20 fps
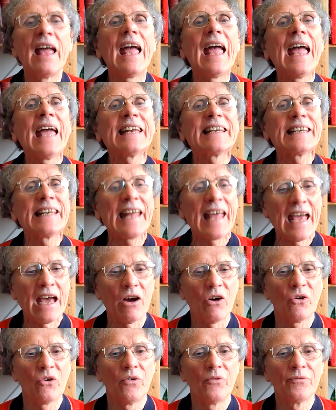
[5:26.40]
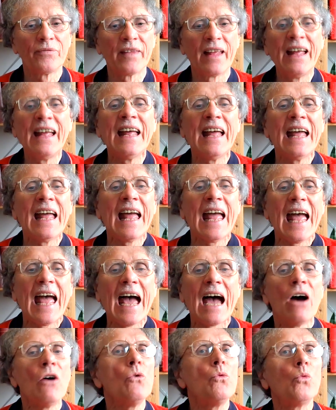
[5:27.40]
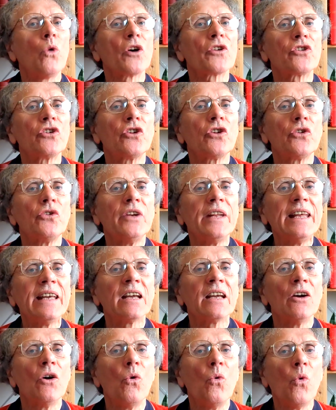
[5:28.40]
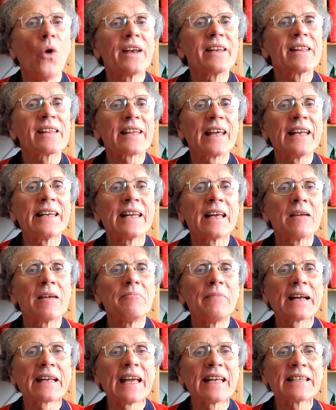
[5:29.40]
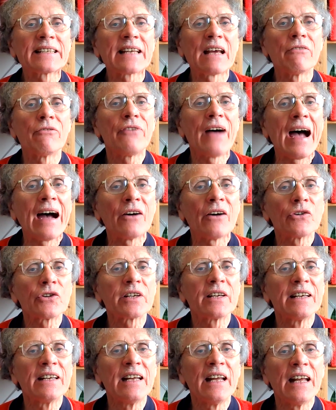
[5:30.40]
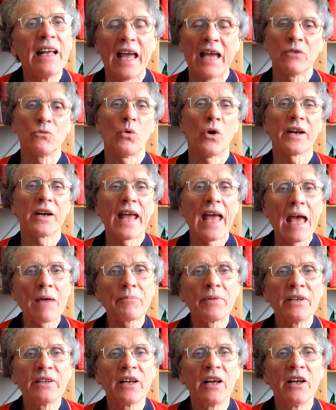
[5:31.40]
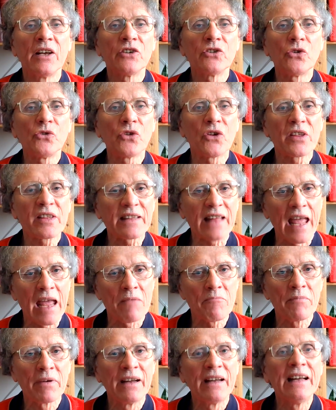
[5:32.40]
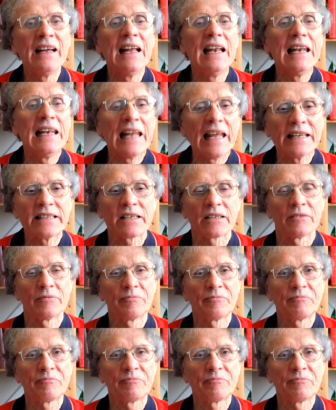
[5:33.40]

And now, how was a unique 1-cent Magenta found, and what happened to the stamp later?